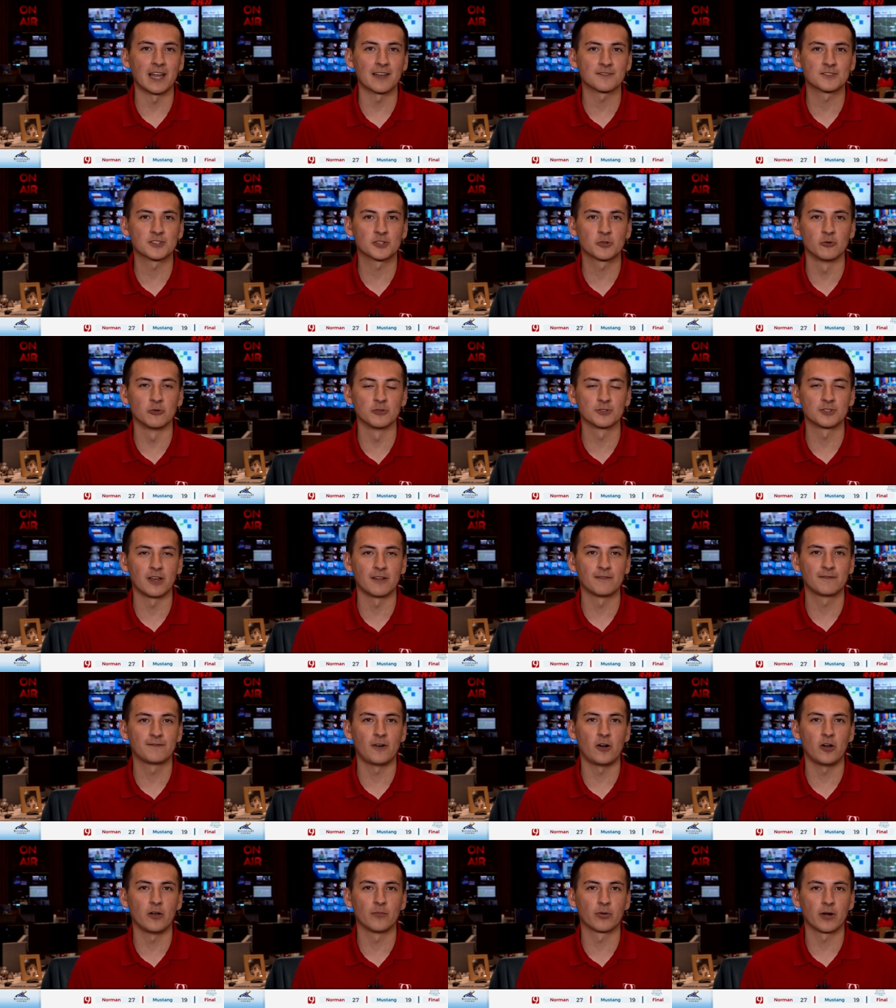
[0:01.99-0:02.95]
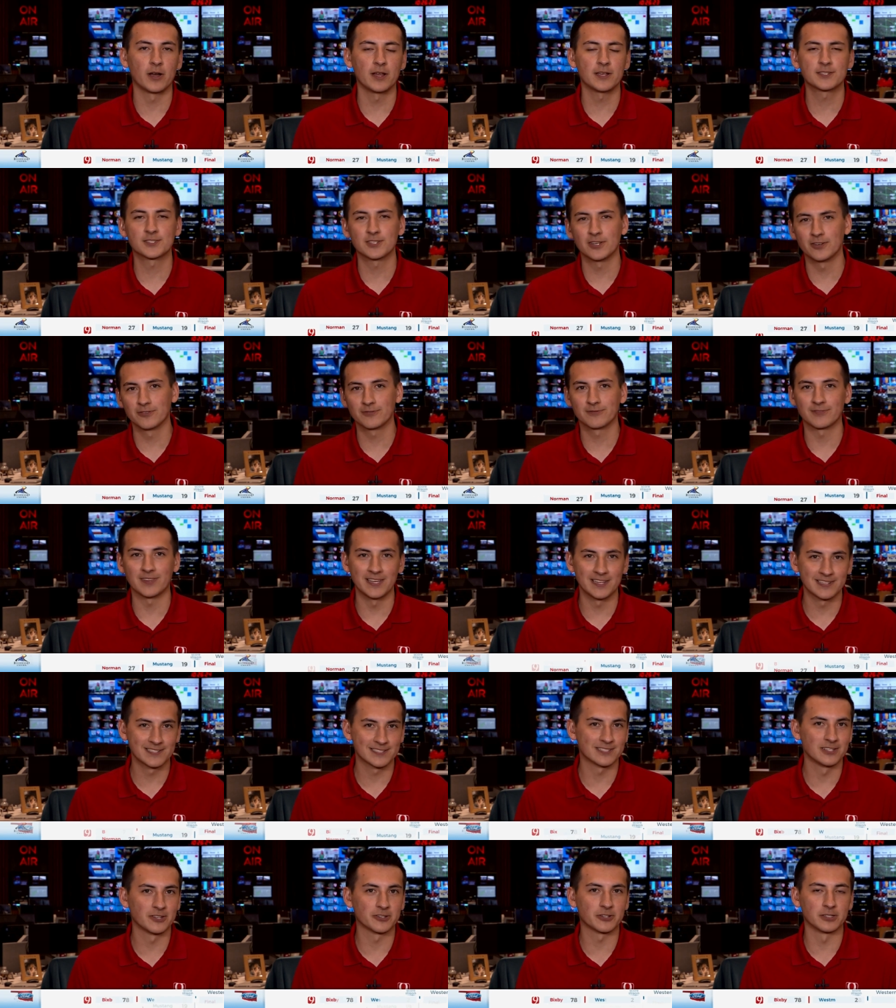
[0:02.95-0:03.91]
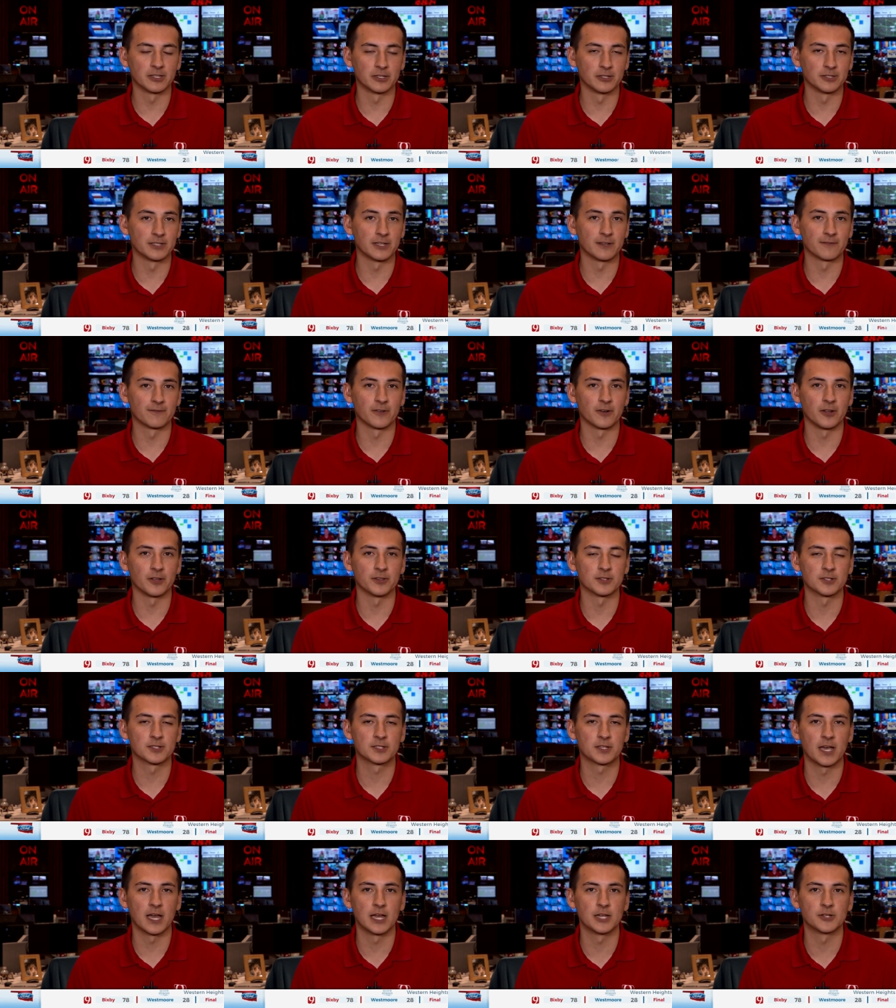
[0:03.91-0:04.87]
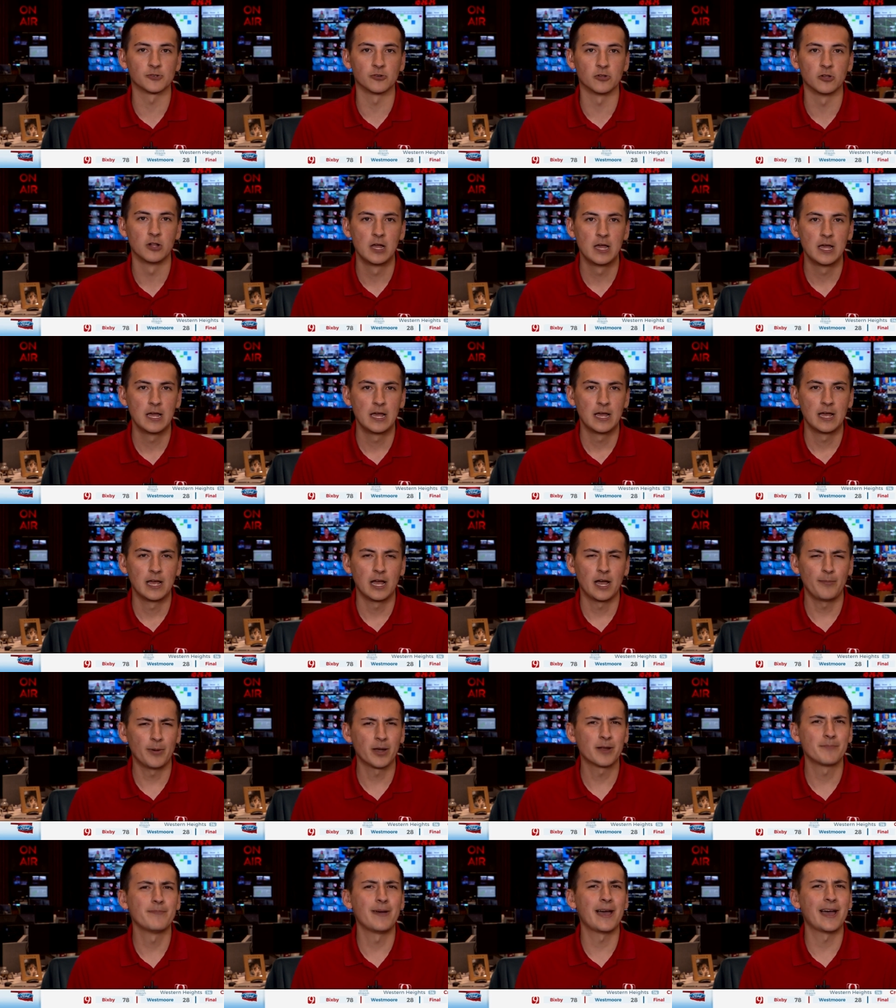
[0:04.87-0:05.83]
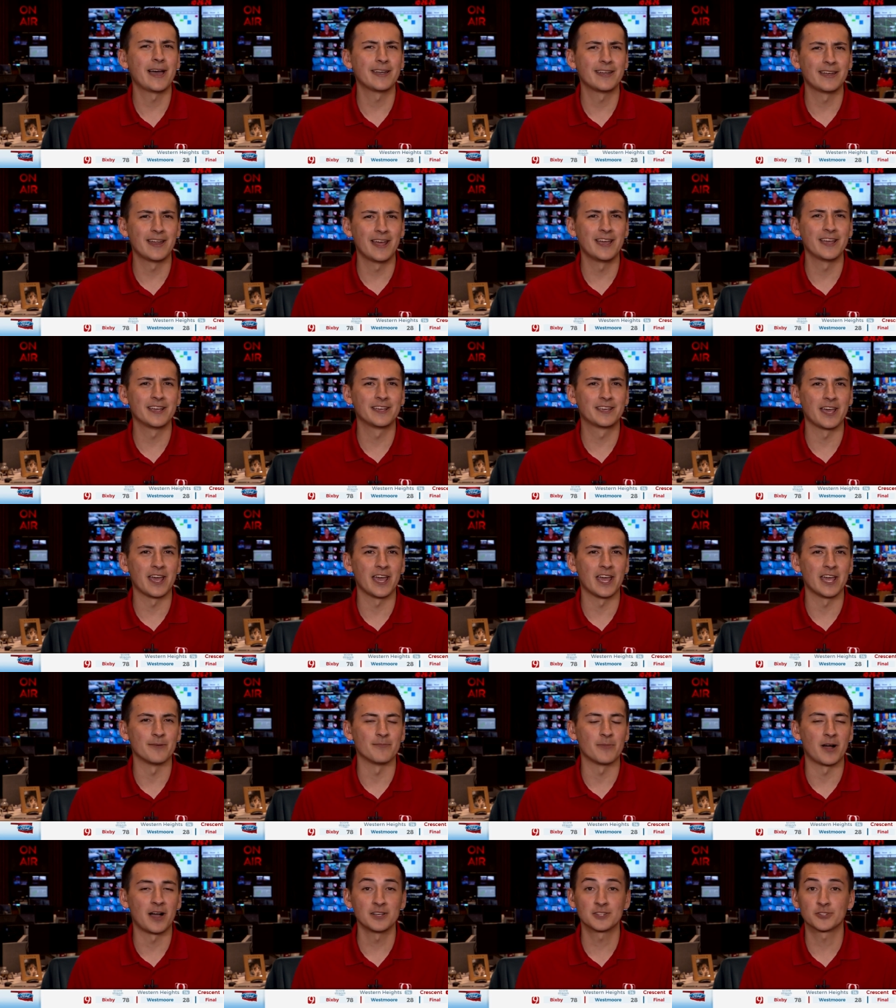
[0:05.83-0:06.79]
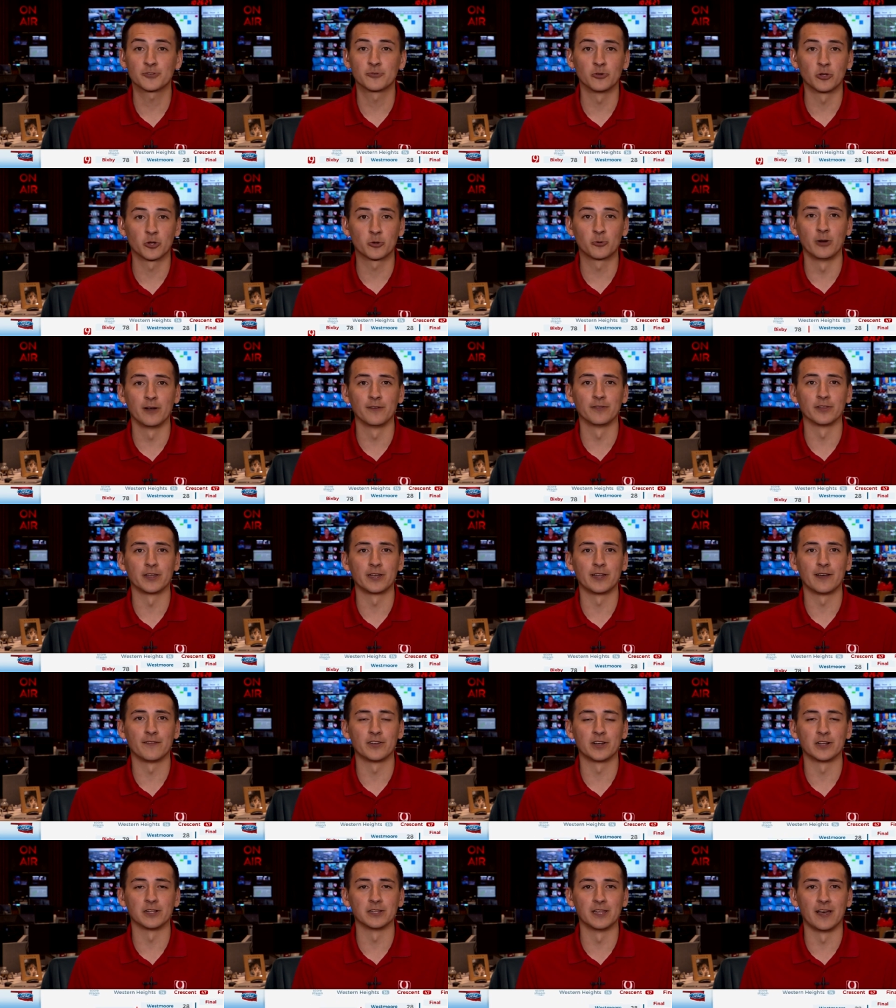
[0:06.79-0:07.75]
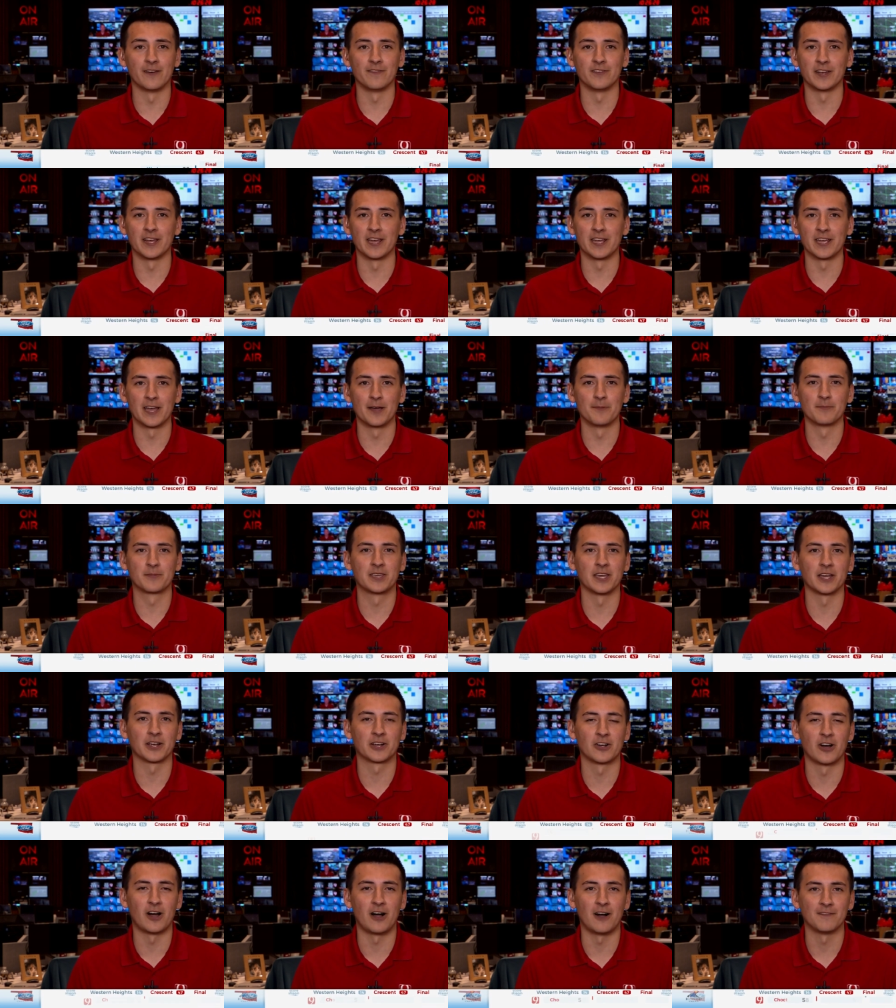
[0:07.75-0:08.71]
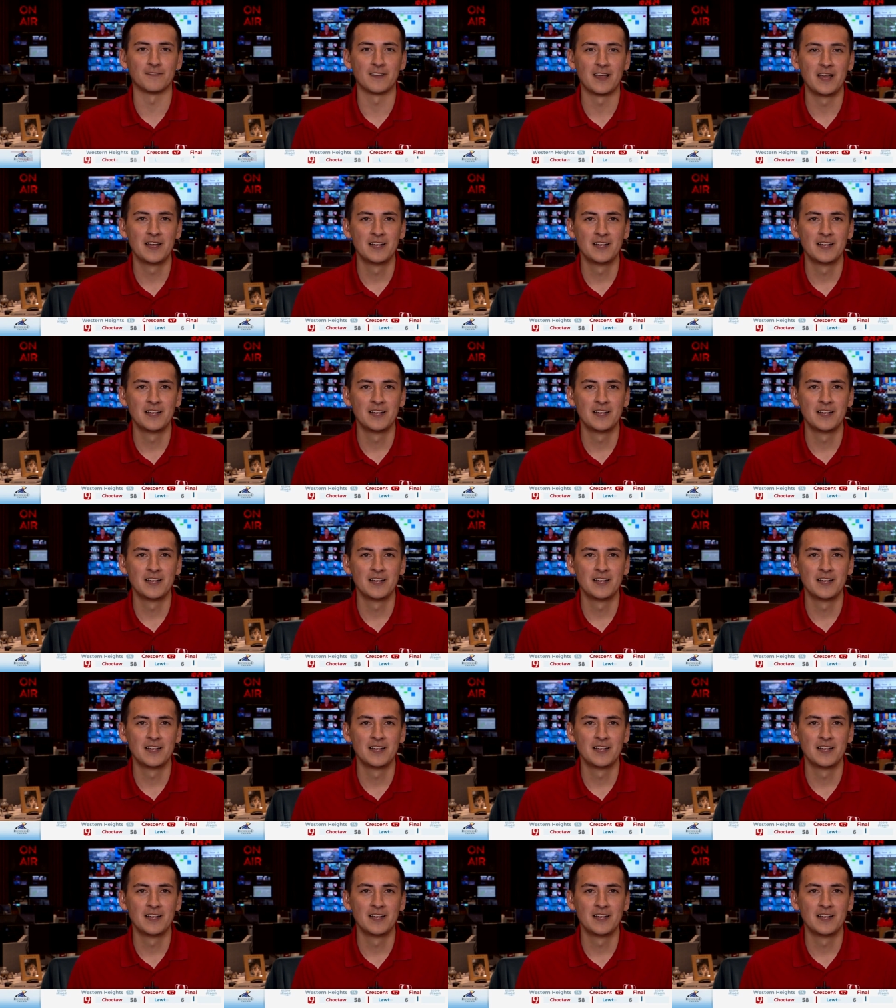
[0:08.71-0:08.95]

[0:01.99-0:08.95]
A lot of schools on fall break, so things look a little different on the schedule. How about a matinee game? High school equivalent of an 11 a.m. kickoff.